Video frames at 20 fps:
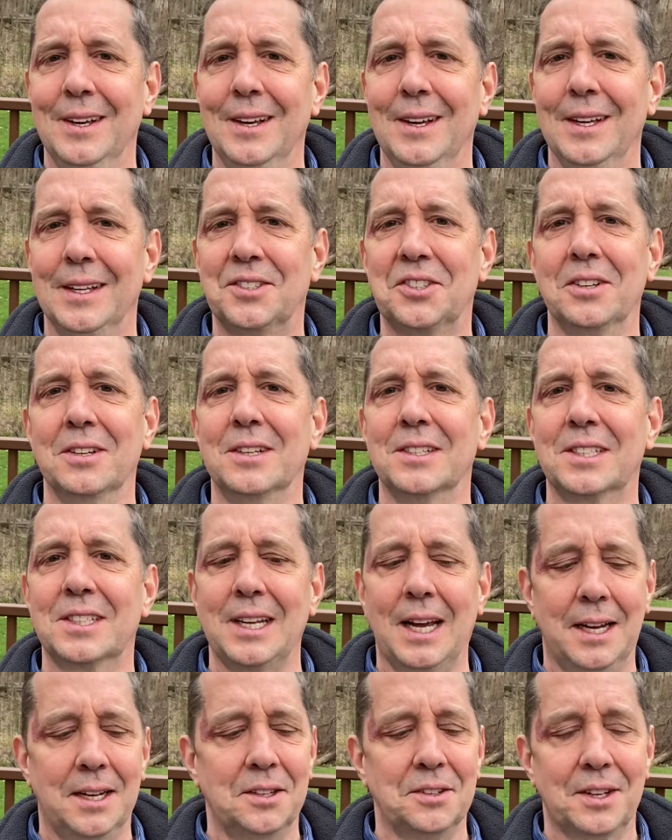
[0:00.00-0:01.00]
It's going to
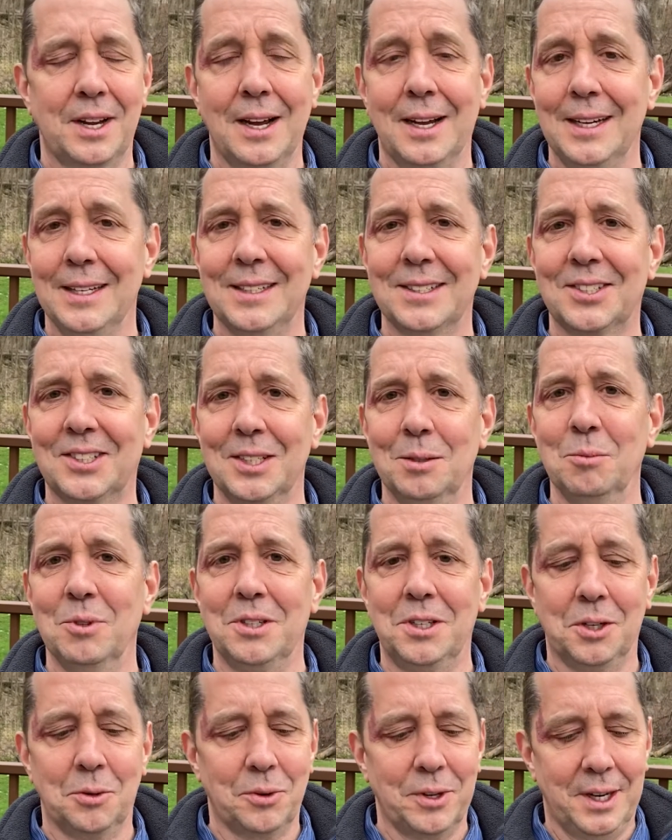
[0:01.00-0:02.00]
sound kind of
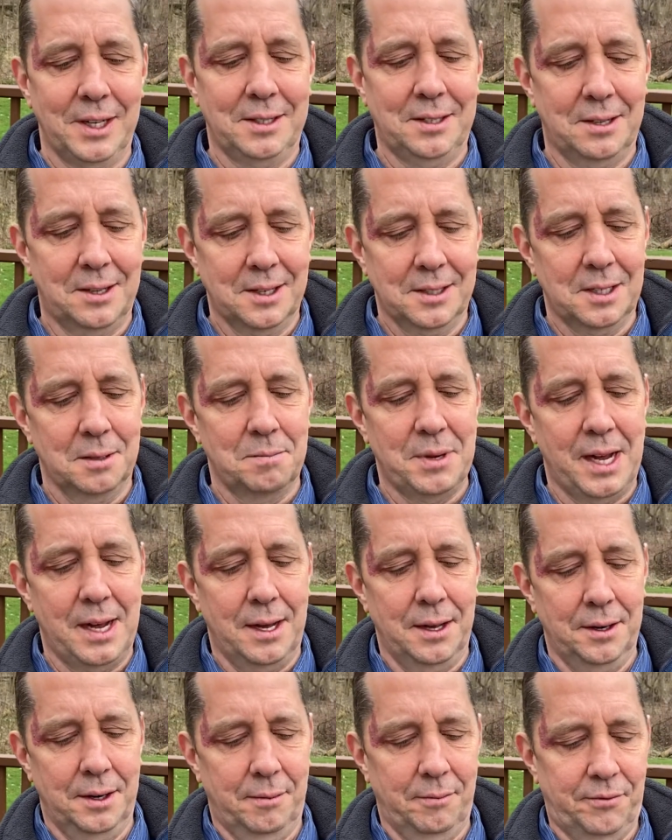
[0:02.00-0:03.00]
similar to what I talked
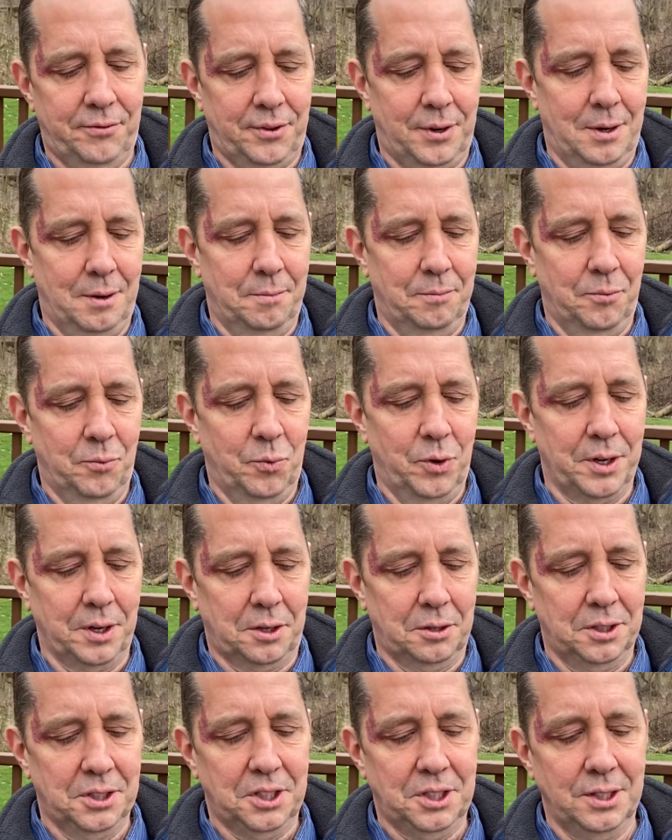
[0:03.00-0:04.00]
about from what
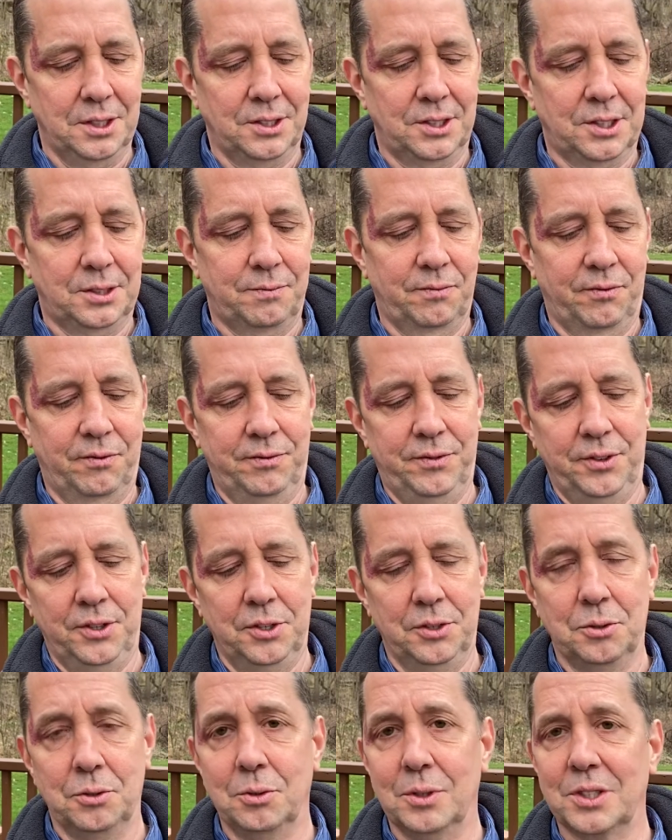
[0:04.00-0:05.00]
Christians
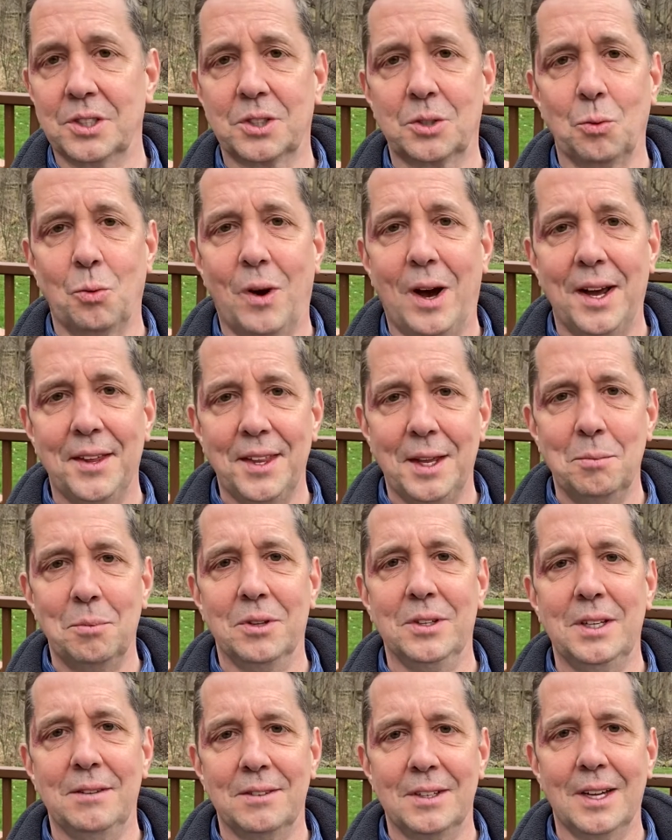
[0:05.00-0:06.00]
view as to why they
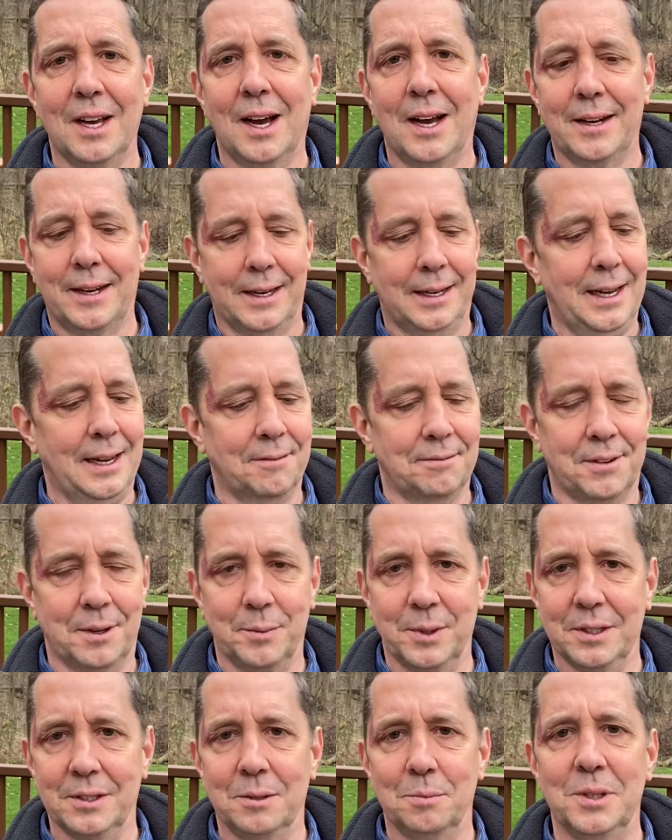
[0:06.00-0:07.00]
believe in God. I can't find my
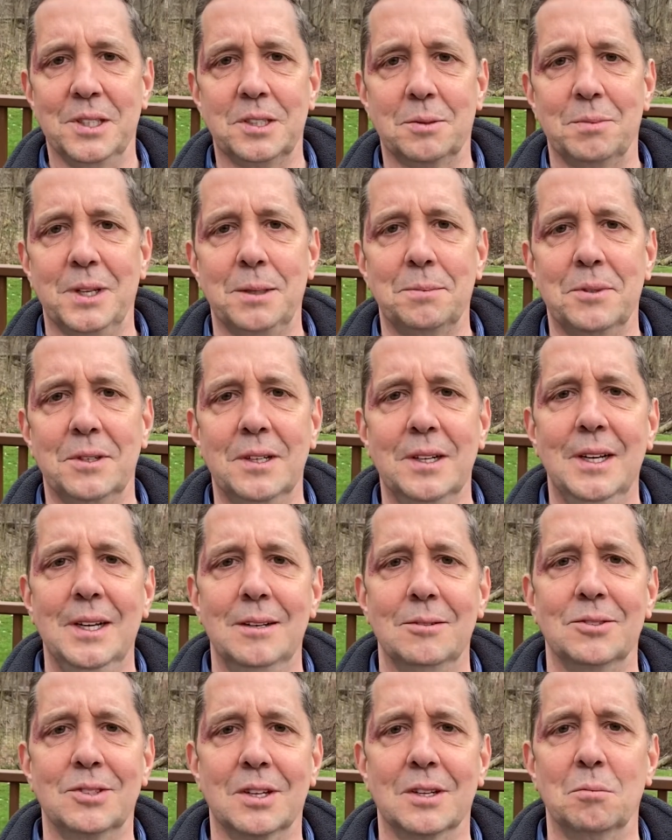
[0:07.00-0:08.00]
little piece of paper. It
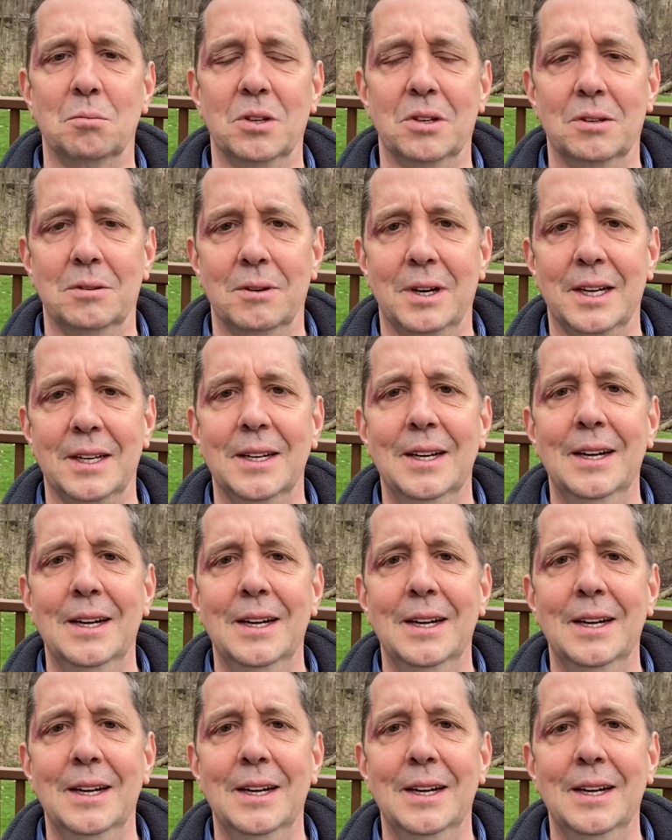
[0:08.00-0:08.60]
was going to blow away.